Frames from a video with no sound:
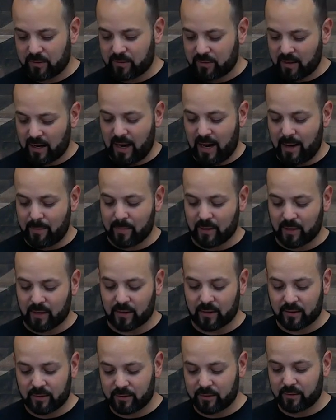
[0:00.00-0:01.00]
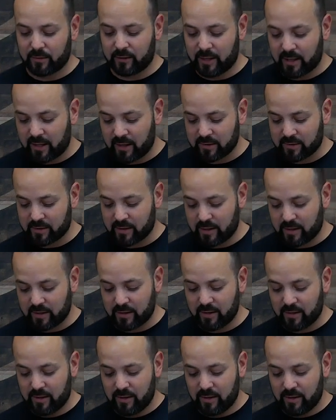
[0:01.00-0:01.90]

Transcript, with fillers: happening. So like I said,